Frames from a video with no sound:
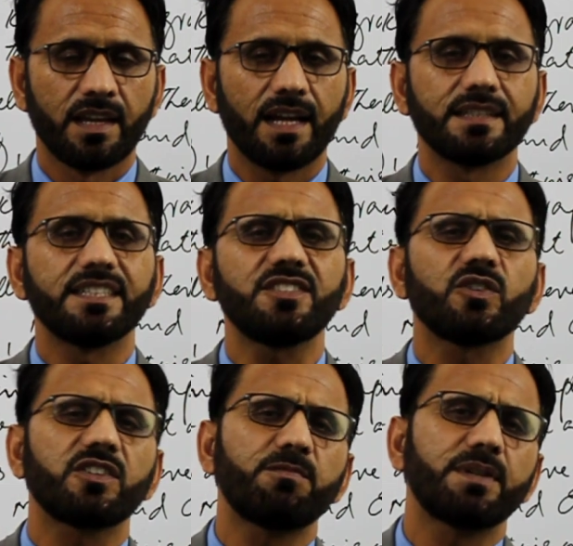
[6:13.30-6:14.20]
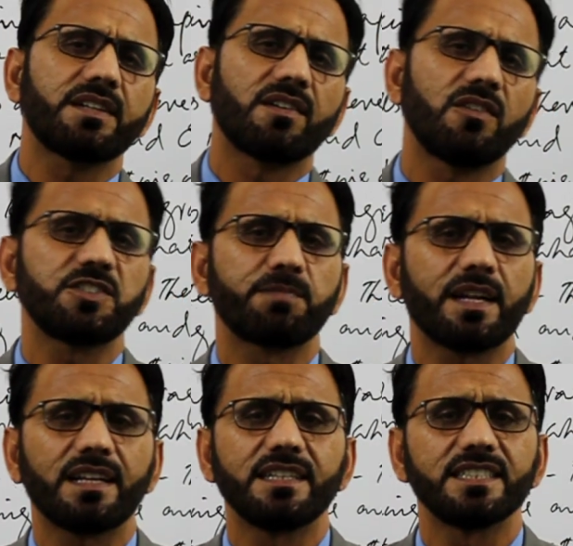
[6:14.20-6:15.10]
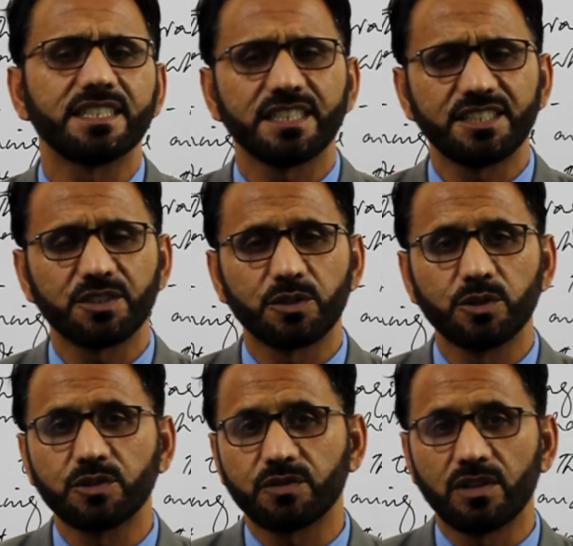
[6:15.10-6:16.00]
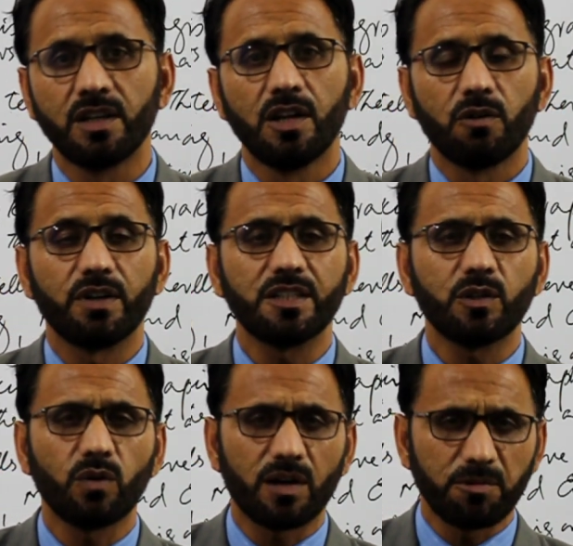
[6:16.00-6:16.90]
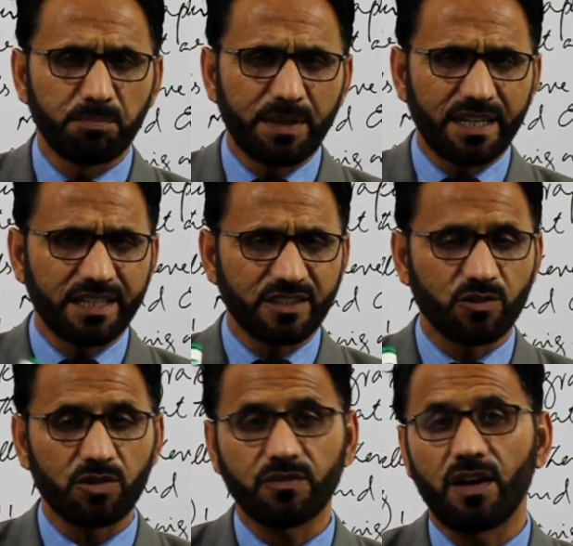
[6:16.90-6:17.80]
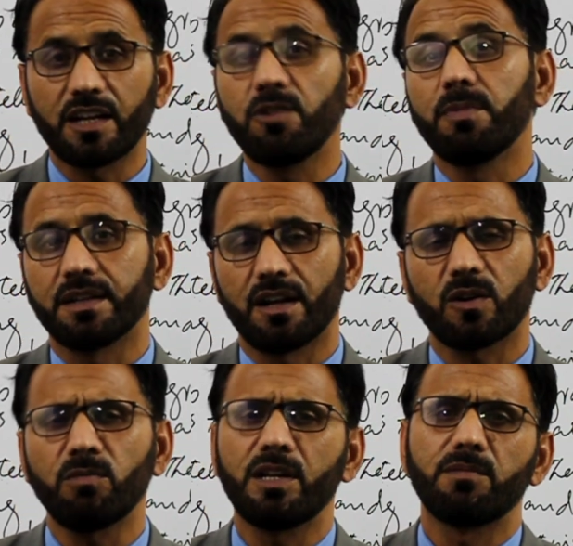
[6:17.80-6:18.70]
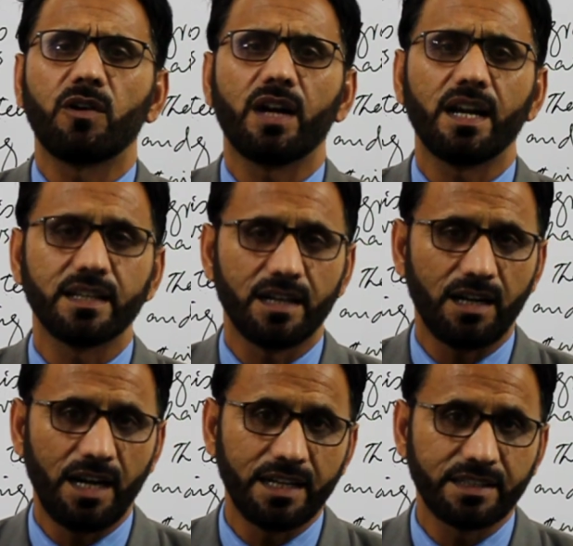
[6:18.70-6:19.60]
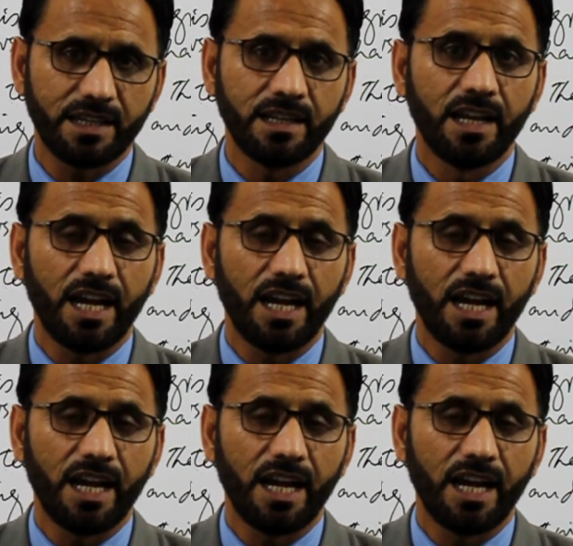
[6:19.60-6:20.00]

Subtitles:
And this sort of paragraph especially is useful when you are building a sort of argument about anything,